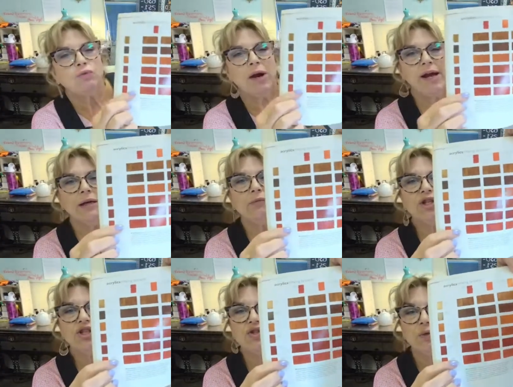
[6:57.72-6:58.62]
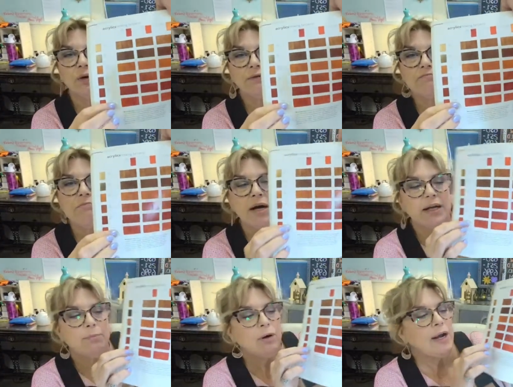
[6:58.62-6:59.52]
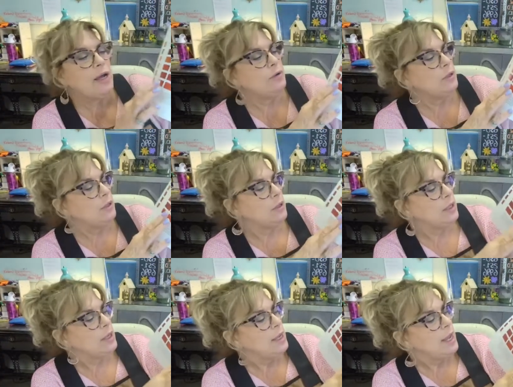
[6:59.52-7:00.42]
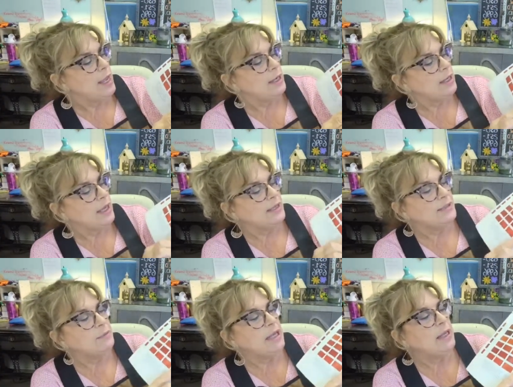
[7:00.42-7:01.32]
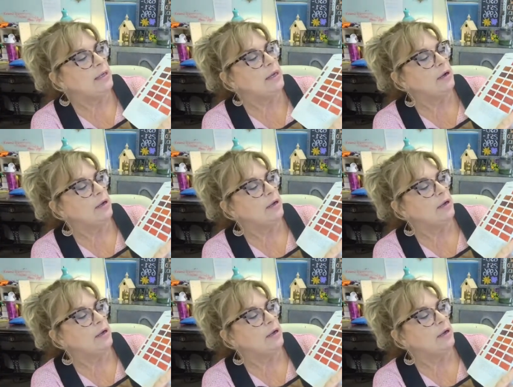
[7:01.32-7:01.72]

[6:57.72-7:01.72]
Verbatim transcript: red, which is sort of a muddy brown. And it gets me in here